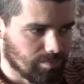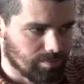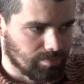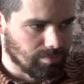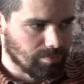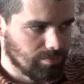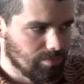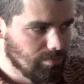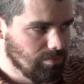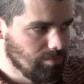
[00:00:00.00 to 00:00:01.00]

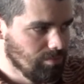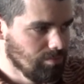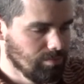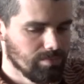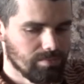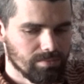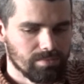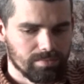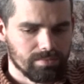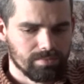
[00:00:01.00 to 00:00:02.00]

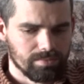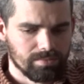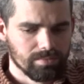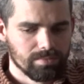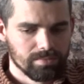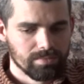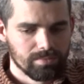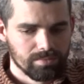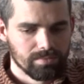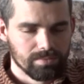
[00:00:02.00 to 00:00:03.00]

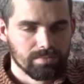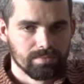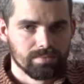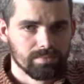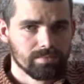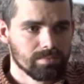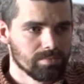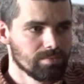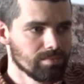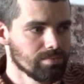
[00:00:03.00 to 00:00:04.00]

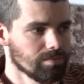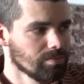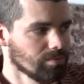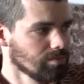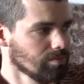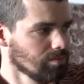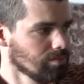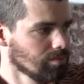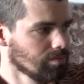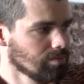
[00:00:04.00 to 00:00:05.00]
(silent)